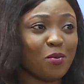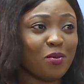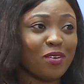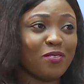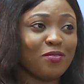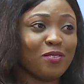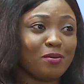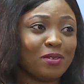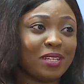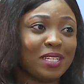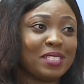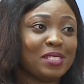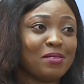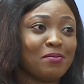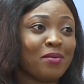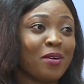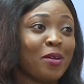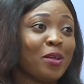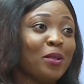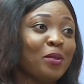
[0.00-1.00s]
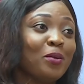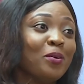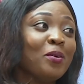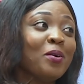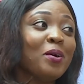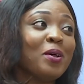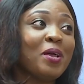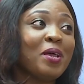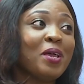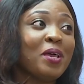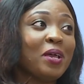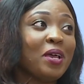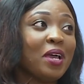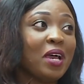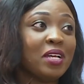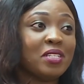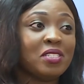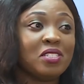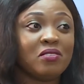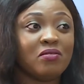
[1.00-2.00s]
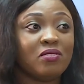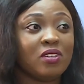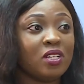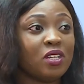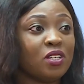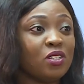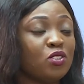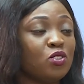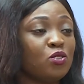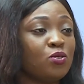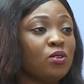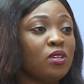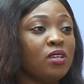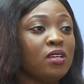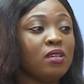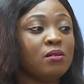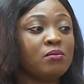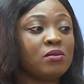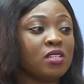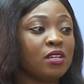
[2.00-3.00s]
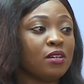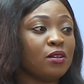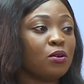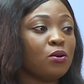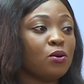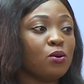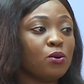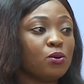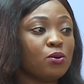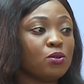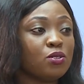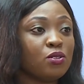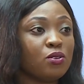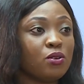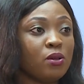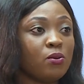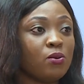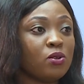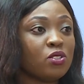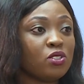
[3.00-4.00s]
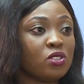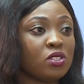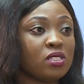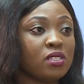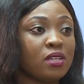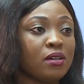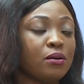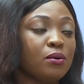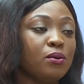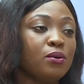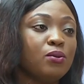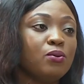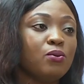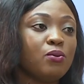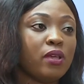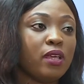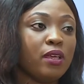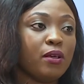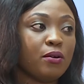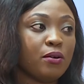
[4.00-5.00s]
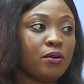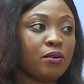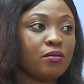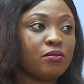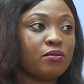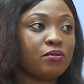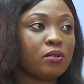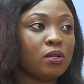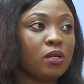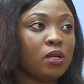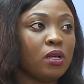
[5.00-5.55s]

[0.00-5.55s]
her from getting married or achieving her dreams, her goals. So it was just her own way of